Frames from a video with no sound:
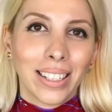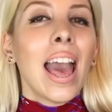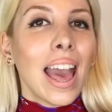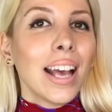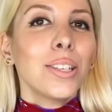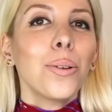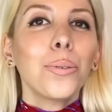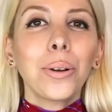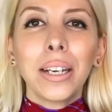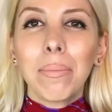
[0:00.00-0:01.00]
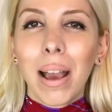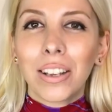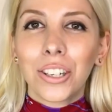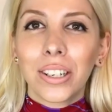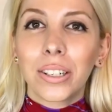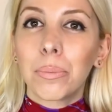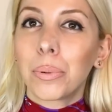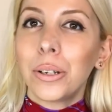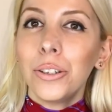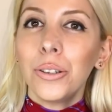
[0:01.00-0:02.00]
As already mentioned, the
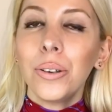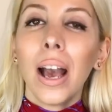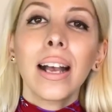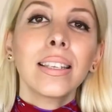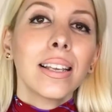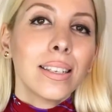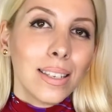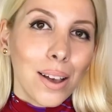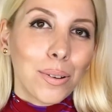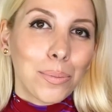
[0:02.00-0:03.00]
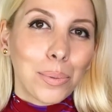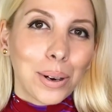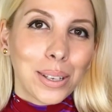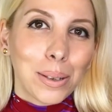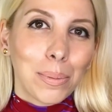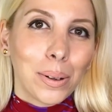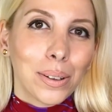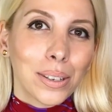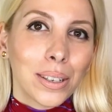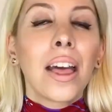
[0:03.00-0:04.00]
PRINCE2 has 7
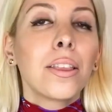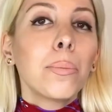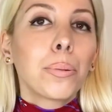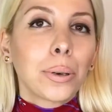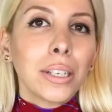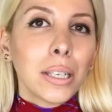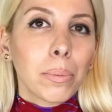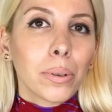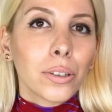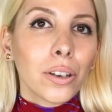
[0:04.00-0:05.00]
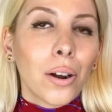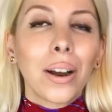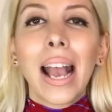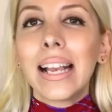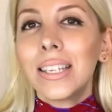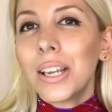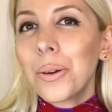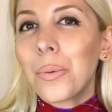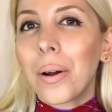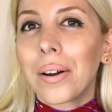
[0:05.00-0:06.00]
principles. The principles are as they
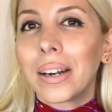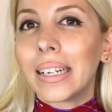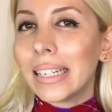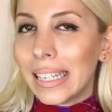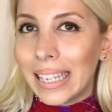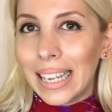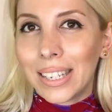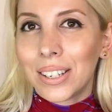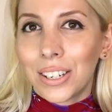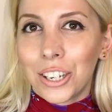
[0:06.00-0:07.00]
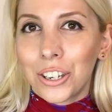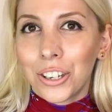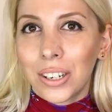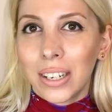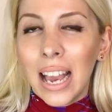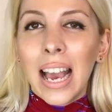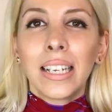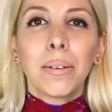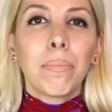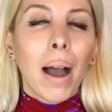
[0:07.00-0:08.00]
were in the 6th edition. The
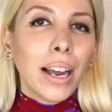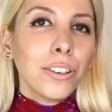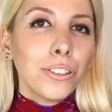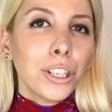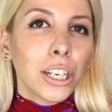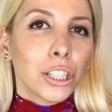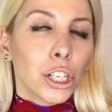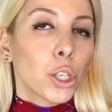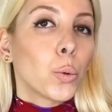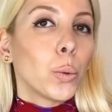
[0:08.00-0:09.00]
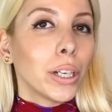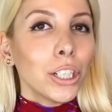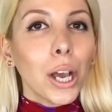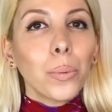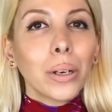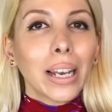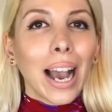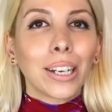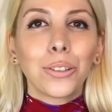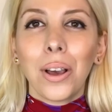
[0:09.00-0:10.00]
minor changes which I would
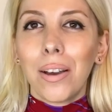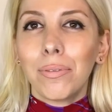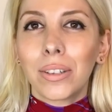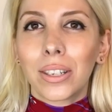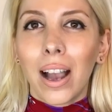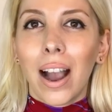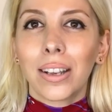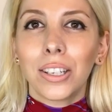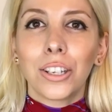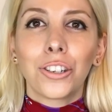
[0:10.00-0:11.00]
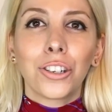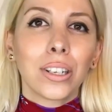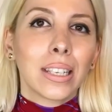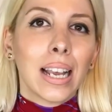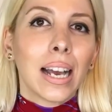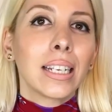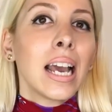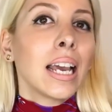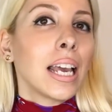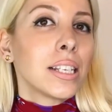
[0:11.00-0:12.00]
like to emphasize is just that
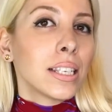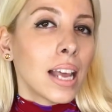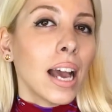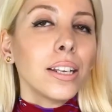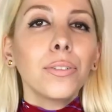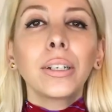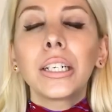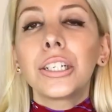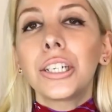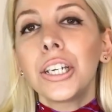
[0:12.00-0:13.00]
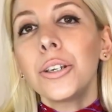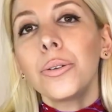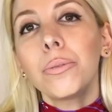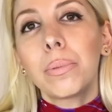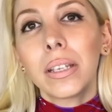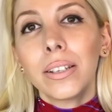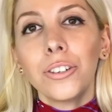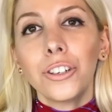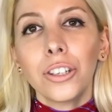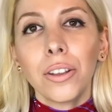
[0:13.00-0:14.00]
Instead of continued business
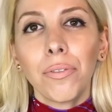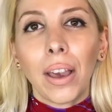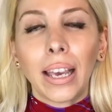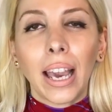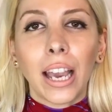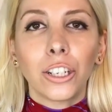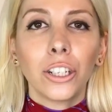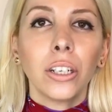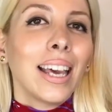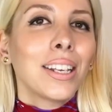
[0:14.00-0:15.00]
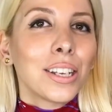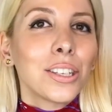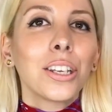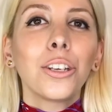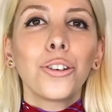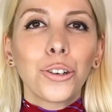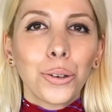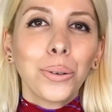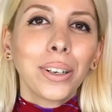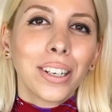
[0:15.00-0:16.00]
justification, it is
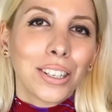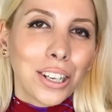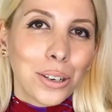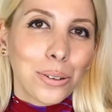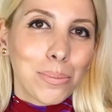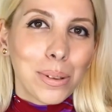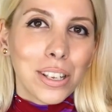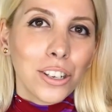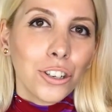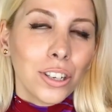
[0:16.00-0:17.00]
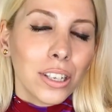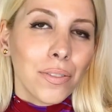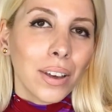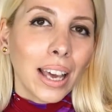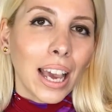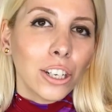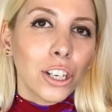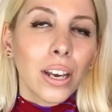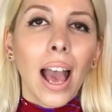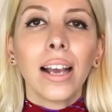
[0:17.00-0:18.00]
ensure continued business
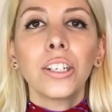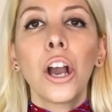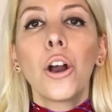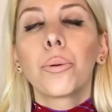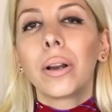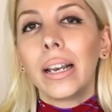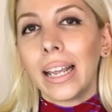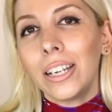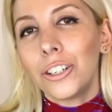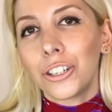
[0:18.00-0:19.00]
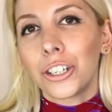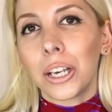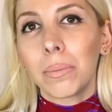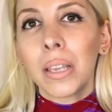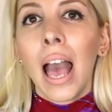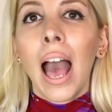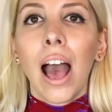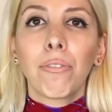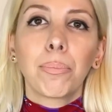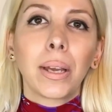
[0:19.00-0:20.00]
justification, and relationships
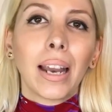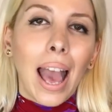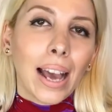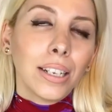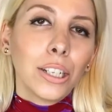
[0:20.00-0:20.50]
have been added